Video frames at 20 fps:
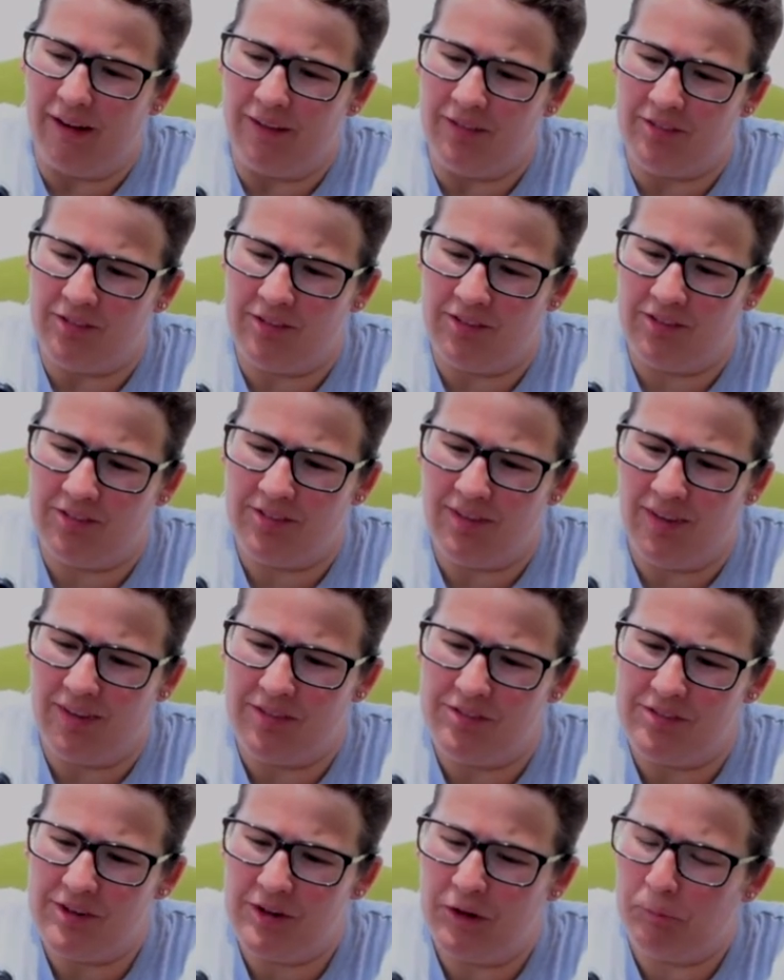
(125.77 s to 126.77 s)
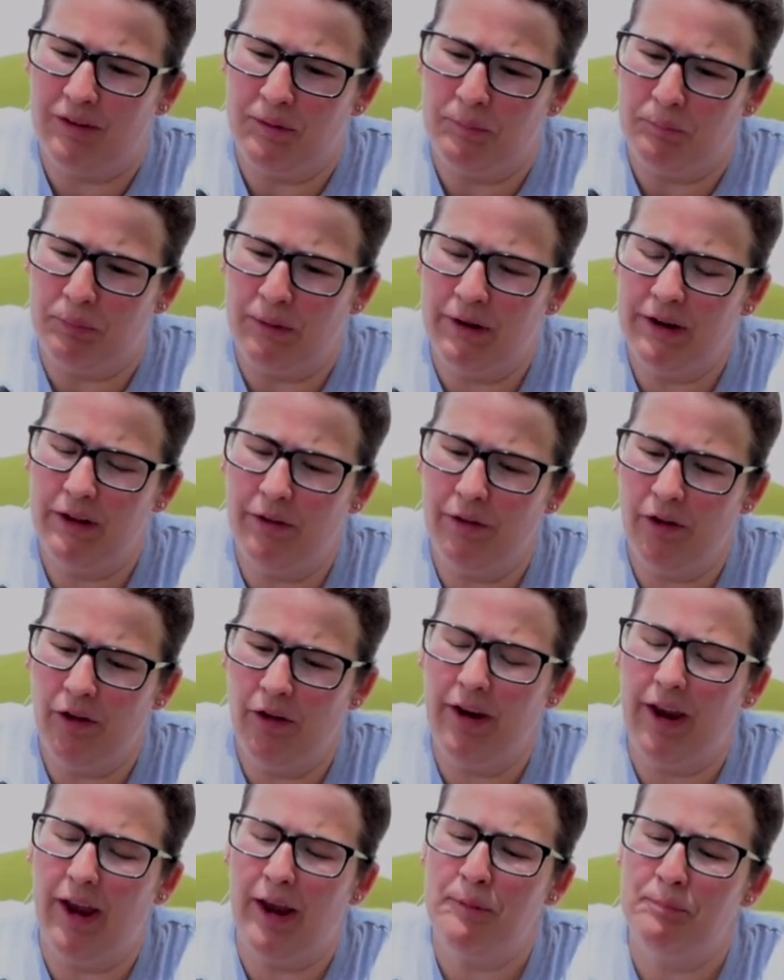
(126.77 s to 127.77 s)
It just says, bring
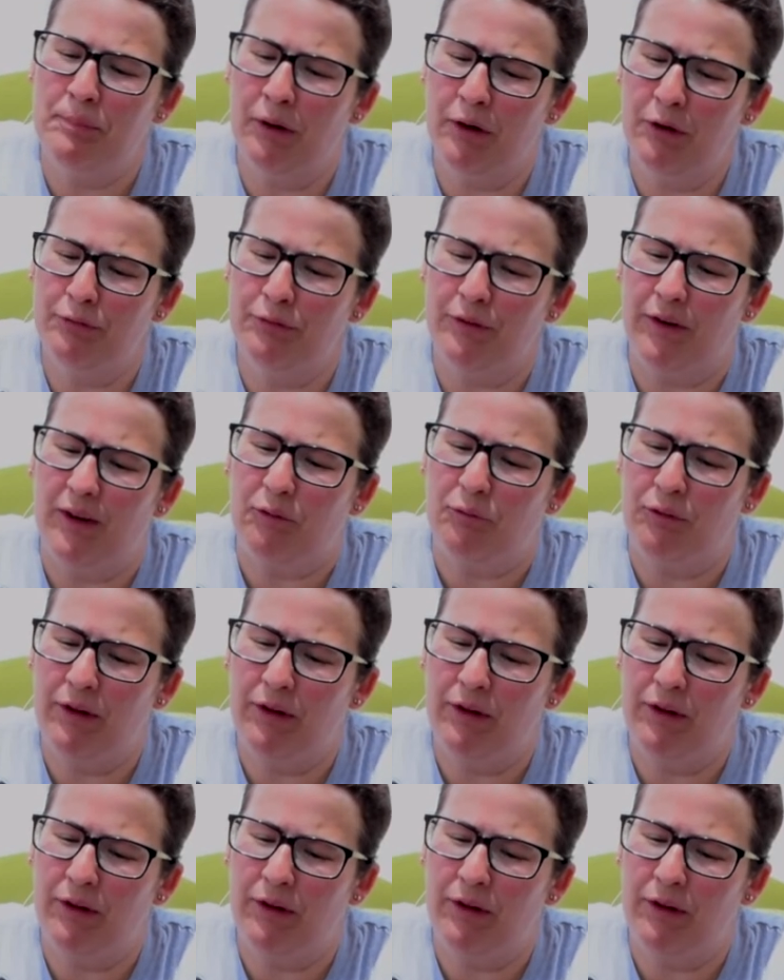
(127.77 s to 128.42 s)
along a perfect